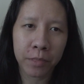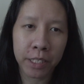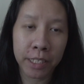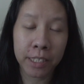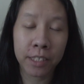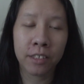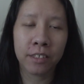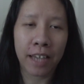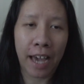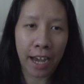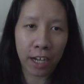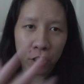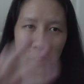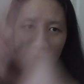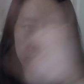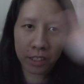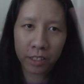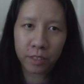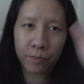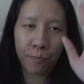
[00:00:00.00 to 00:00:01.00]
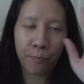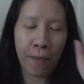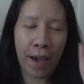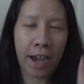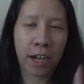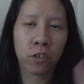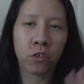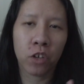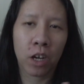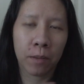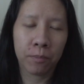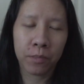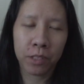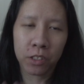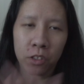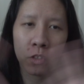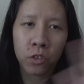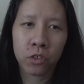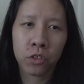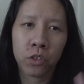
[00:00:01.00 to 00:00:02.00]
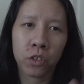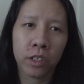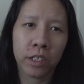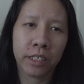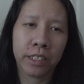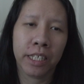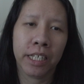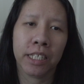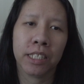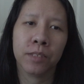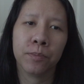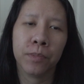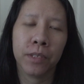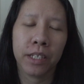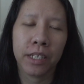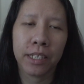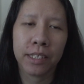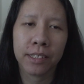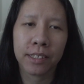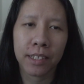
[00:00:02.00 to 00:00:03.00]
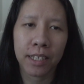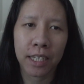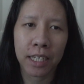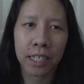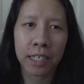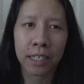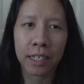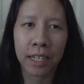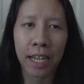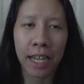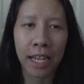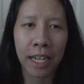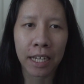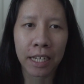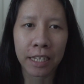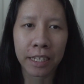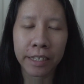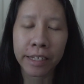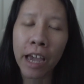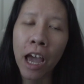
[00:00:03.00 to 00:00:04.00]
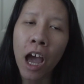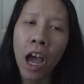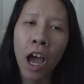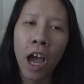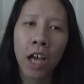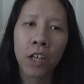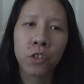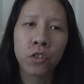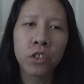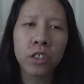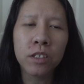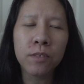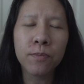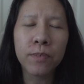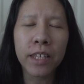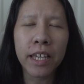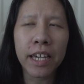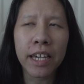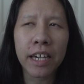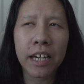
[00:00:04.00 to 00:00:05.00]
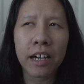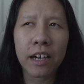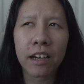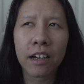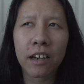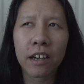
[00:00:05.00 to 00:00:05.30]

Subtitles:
this backdrop, this whole story takes place in a sort of like